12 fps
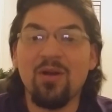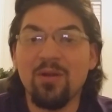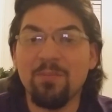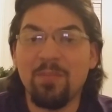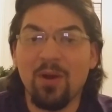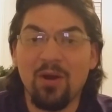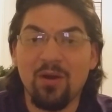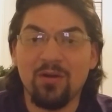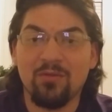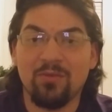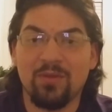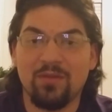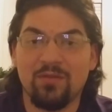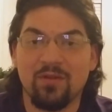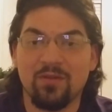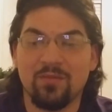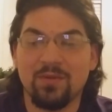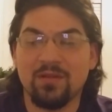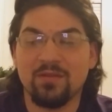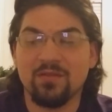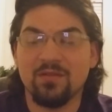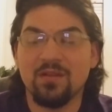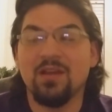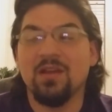on par with each other because,